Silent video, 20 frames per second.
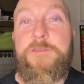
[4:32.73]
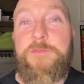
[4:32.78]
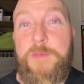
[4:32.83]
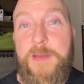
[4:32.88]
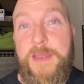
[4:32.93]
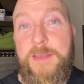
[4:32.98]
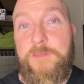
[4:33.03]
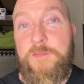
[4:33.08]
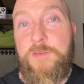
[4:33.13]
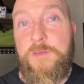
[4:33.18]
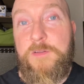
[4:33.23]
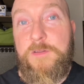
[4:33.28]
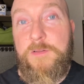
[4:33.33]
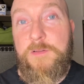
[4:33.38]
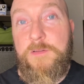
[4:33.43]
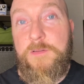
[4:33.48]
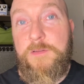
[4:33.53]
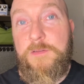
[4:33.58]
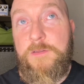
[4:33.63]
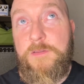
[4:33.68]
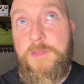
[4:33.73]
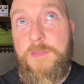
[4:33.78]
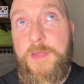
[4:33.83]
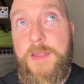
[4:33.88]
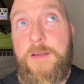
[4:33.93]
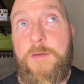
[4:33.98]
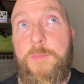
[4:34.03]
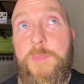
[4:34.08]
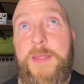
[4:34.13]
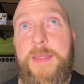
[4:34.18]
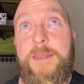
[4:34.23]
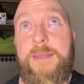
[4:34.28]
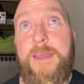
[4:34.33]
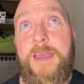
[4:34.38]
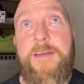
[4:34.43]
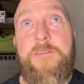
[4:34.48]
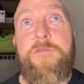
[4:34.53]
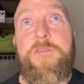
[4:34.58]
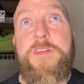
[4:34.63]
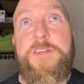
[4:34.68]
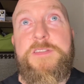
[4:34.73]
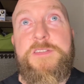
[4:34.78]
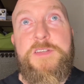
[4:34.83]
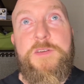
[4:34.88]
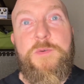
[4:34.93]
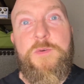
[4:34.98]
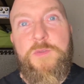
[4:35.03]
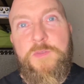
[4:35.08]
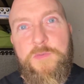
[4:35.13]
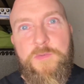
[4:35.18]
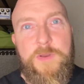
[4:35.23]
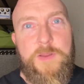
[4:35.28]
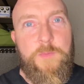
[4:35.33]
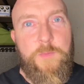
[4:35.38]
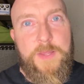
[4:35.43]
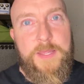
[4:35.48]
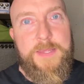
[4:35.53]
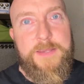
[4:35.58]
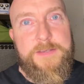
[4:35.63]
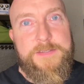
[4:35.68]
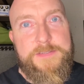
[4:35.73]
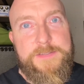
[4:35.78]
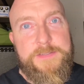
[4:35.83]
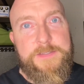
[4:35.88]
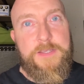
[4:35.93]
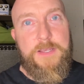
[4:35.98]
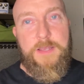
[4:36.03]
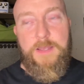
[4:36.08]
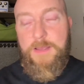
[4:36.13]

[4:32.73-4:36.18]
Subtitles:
behavioural therapy every 2 or 3 weeks